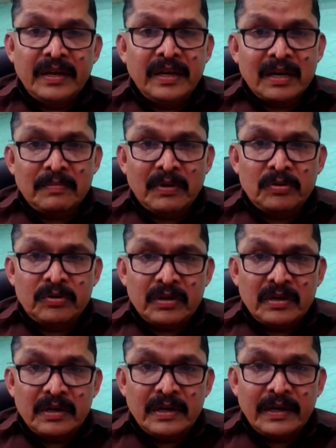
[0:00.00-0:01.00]
Near about
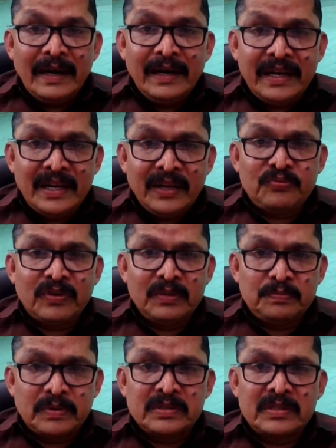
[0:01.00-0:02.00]

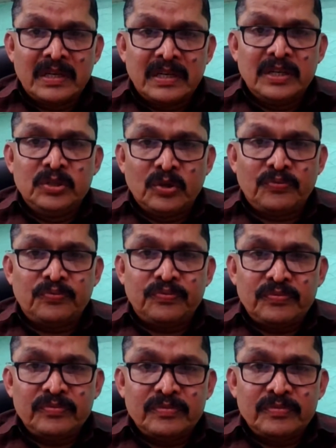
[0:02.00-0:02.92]
85% of